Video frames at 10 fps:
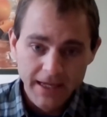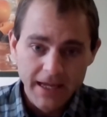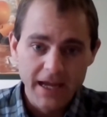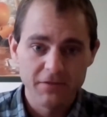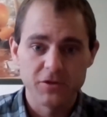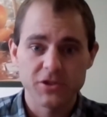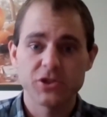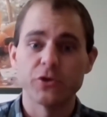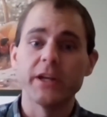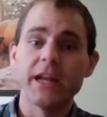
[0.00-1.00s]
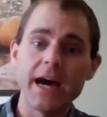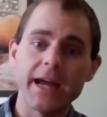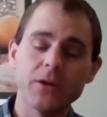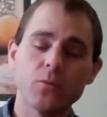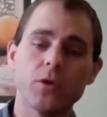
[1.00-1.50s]
and verse
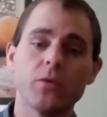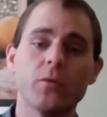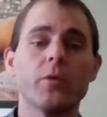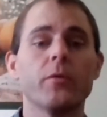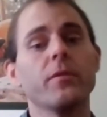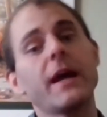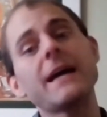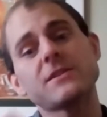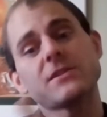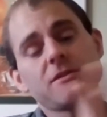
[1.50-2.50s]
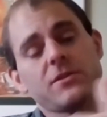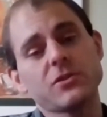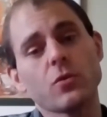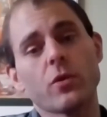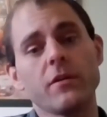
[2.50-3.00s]
39, where that's the
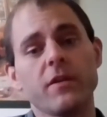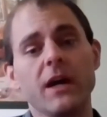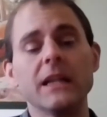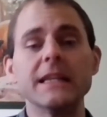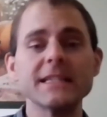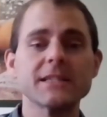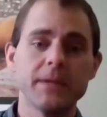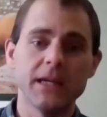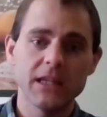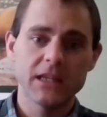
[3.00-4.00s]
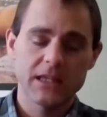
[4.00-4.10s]
story of Elizabeth,